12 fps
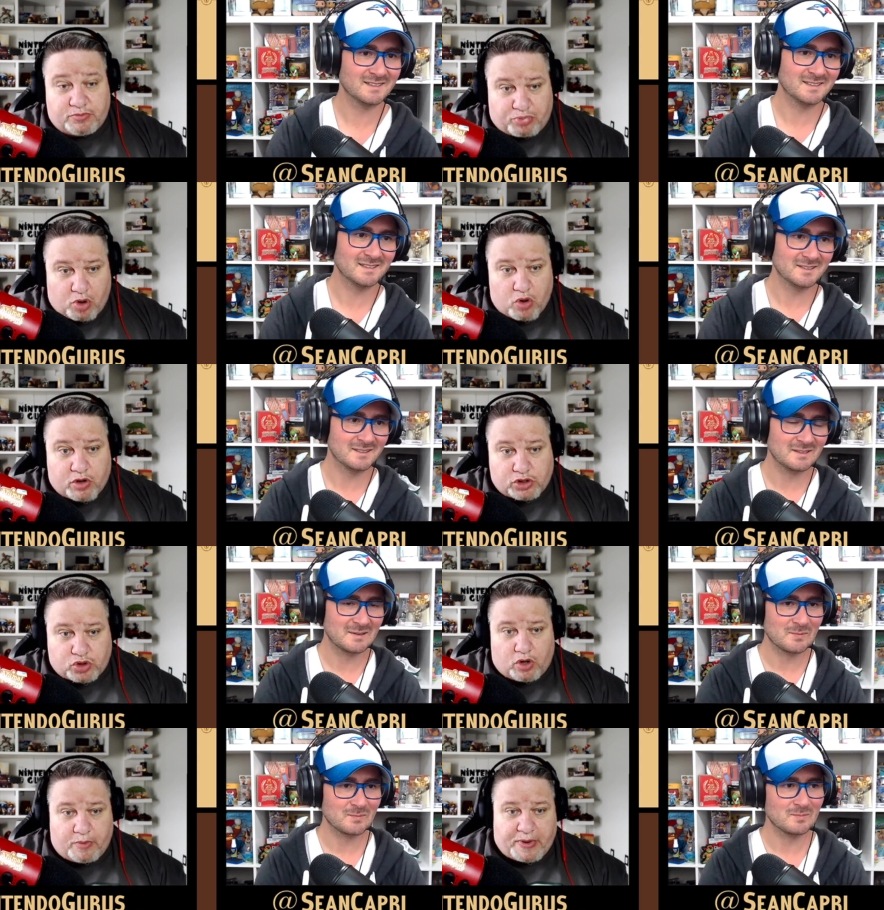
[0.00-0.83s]
Speaker 1: Pro
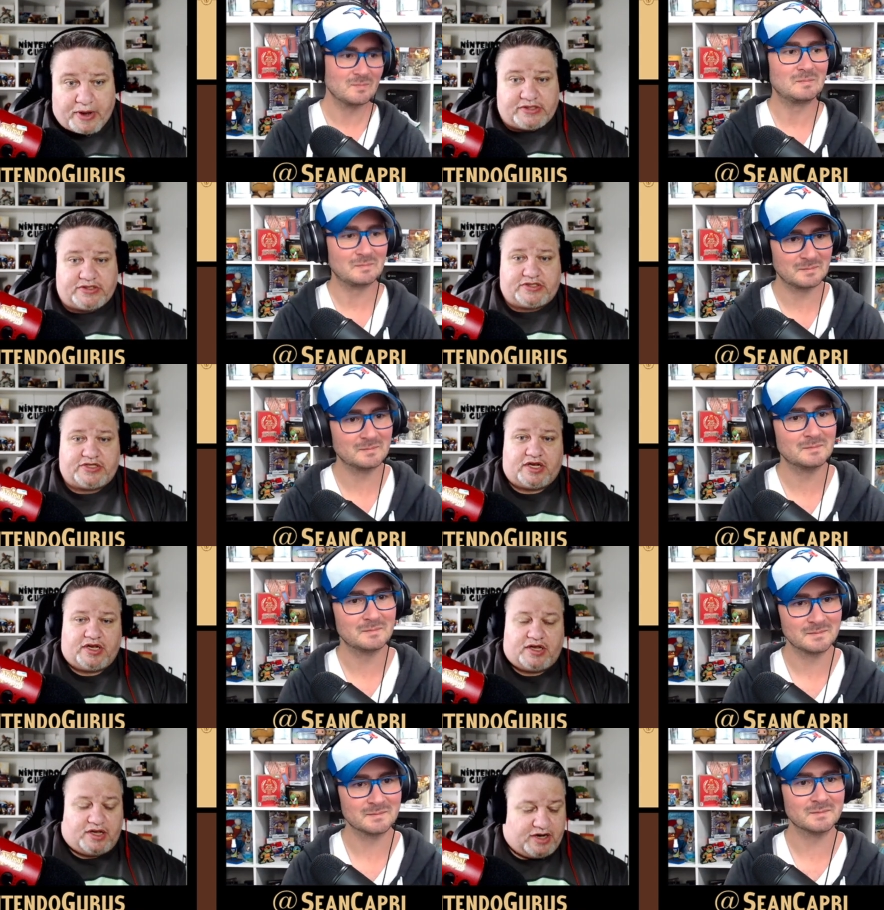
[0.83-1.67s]
Controller buttons,
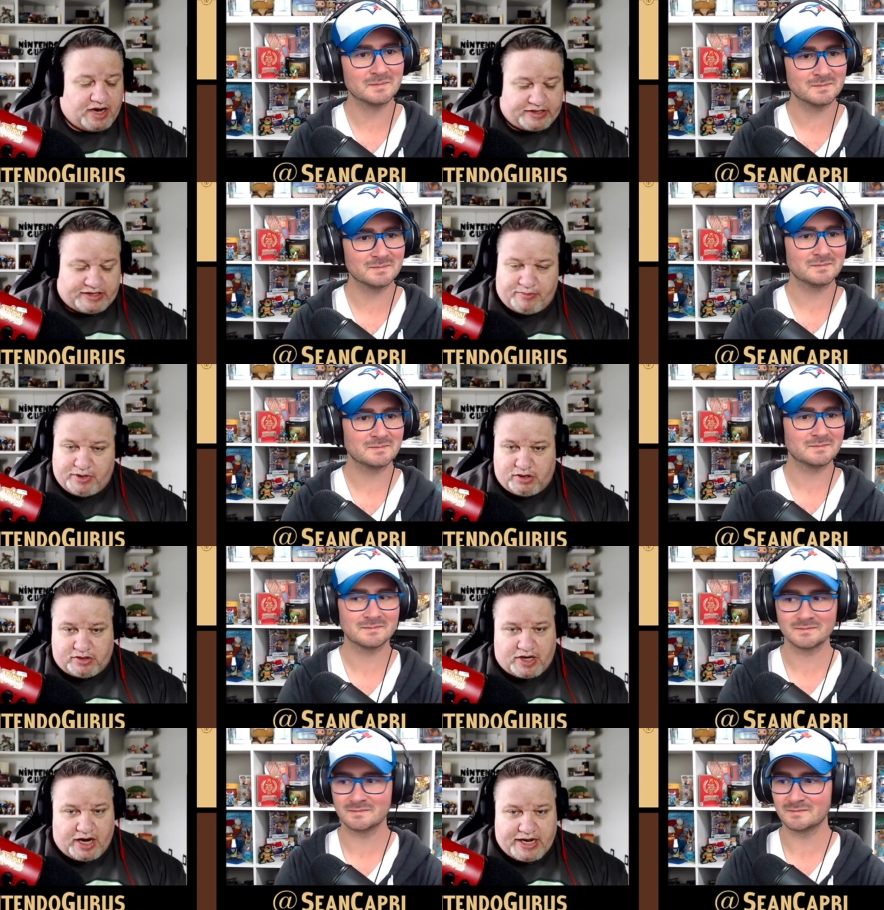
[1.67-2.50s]
mm-hmm. not them
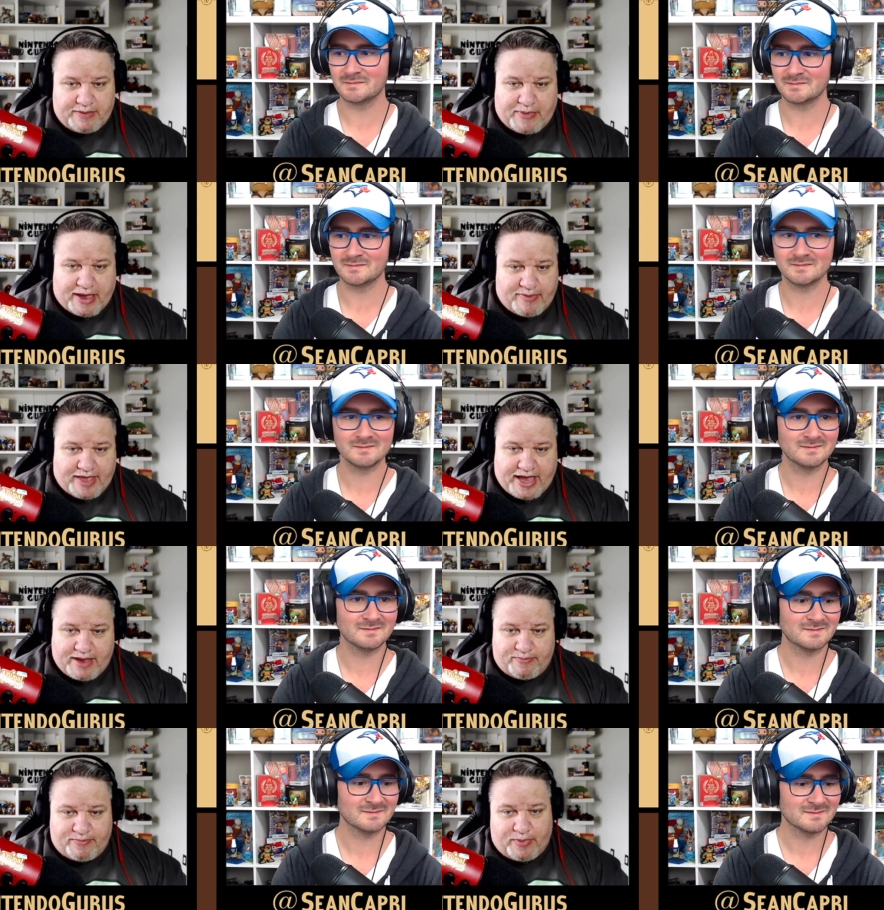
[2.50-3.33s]
little tiny baby
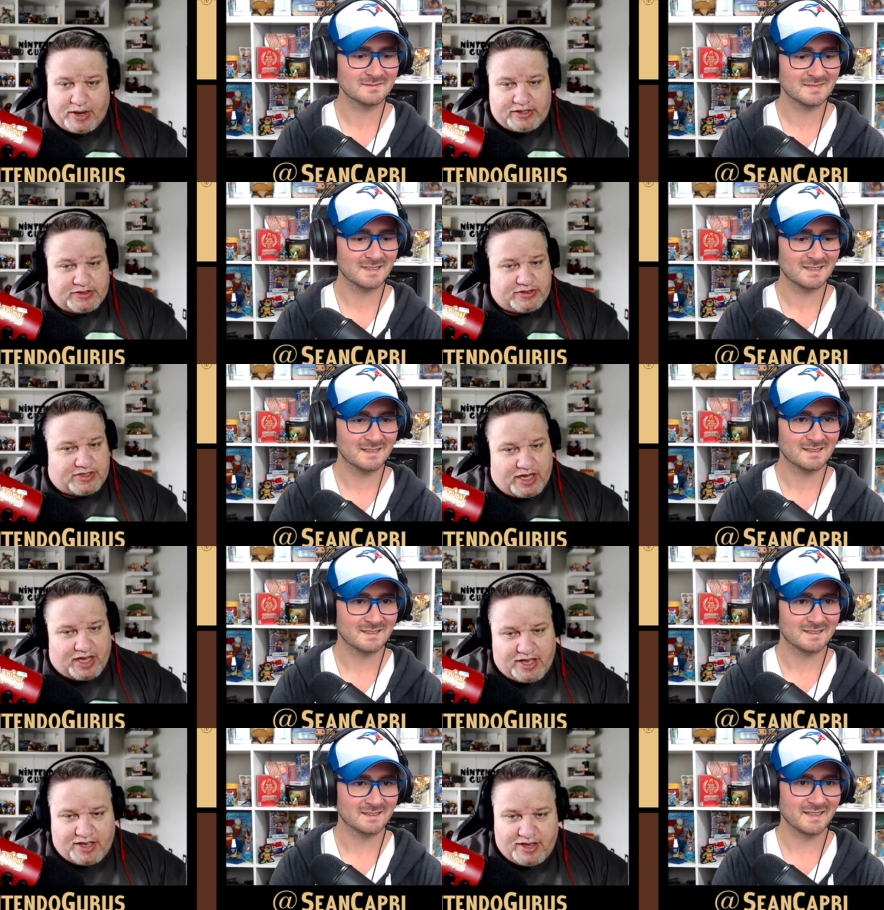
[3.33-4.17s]
hand buttons.
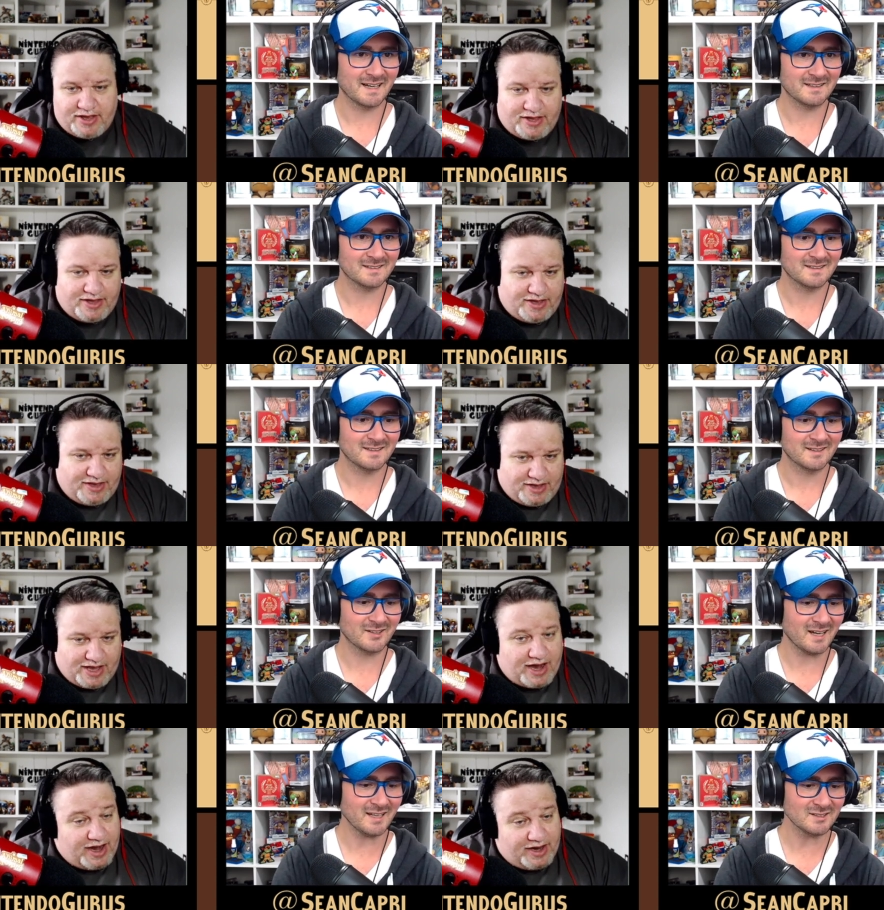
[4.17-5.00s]
Like yeah,
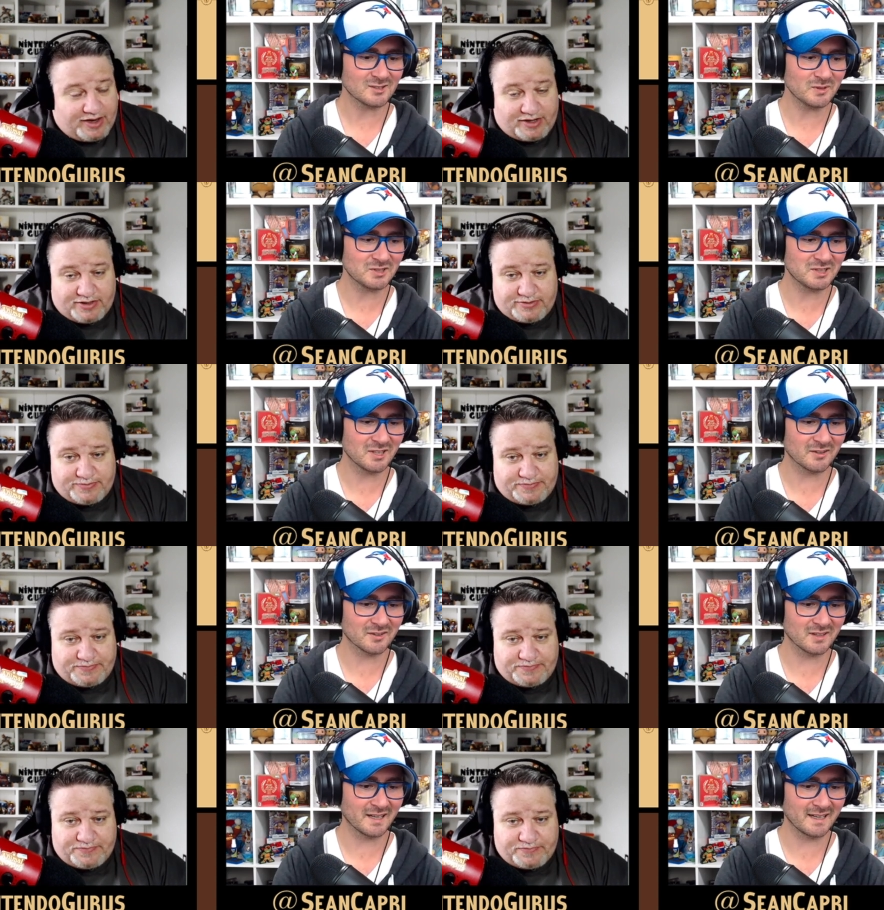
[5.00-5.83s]
they're kind of squishy
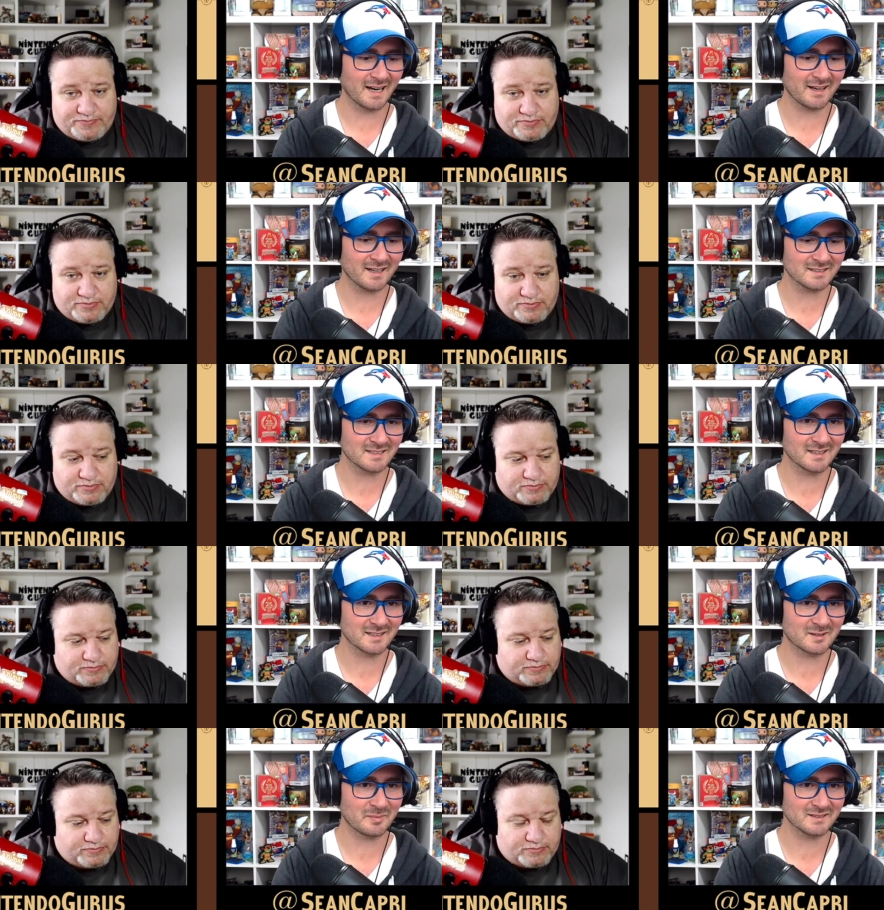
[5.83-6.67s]
Speaker 2: on the light. I gotta say,
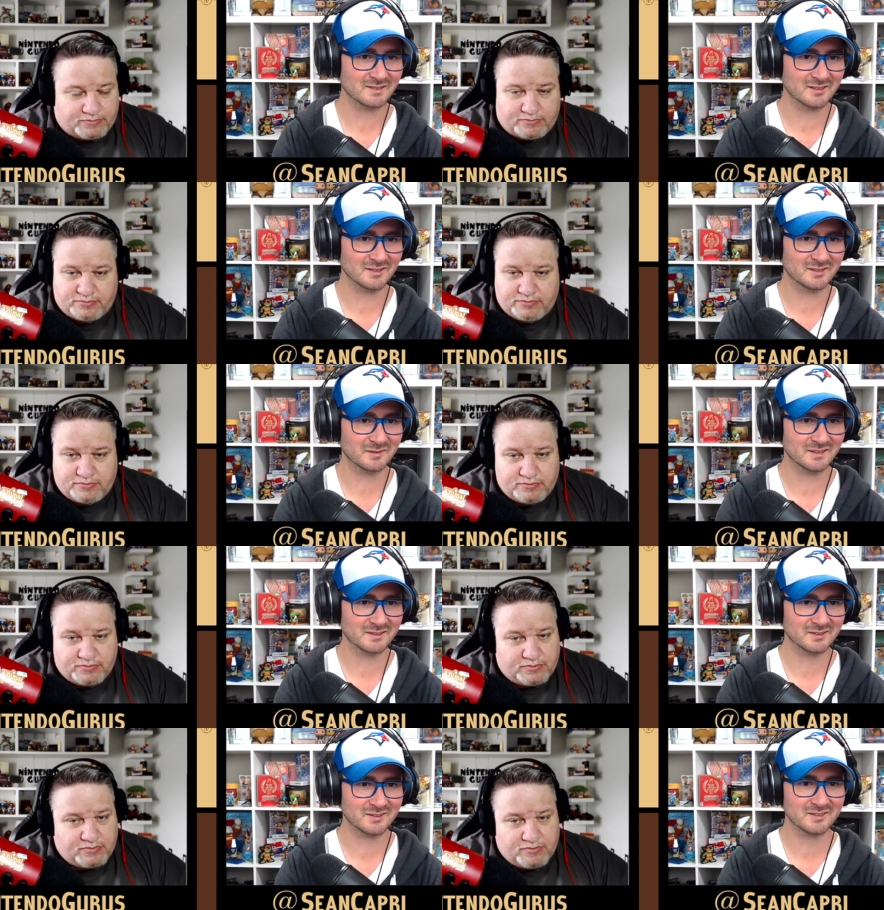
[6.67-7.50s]
like mm the buttons are a little
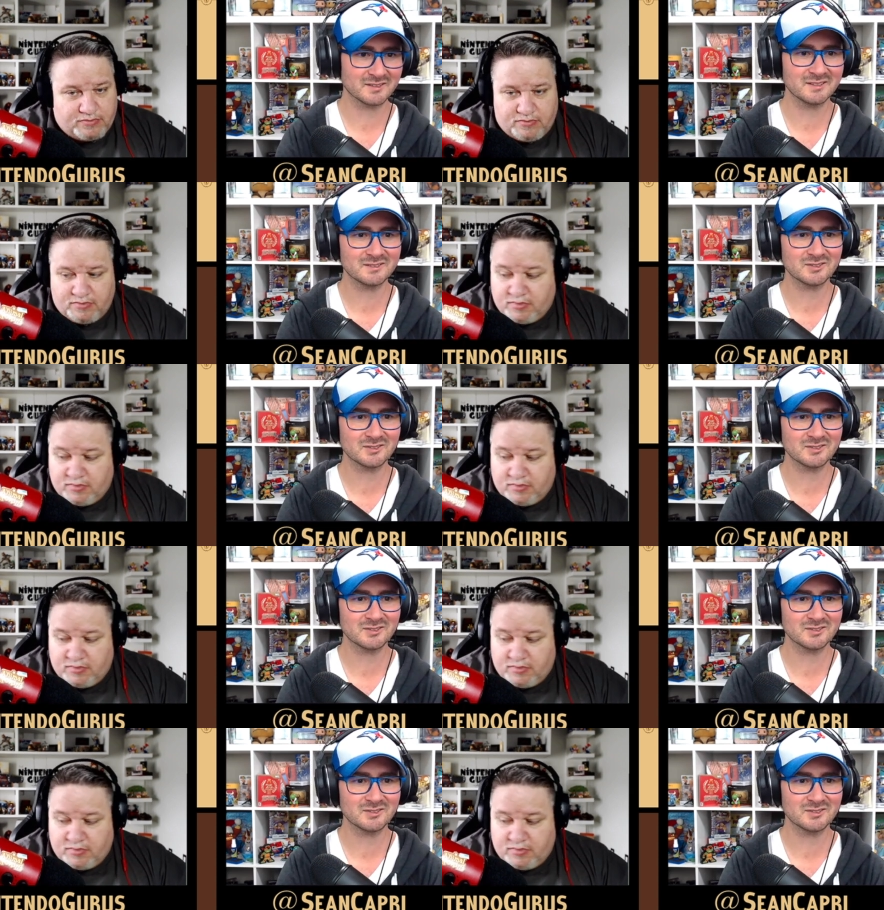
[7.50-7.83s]
they're, they're, a little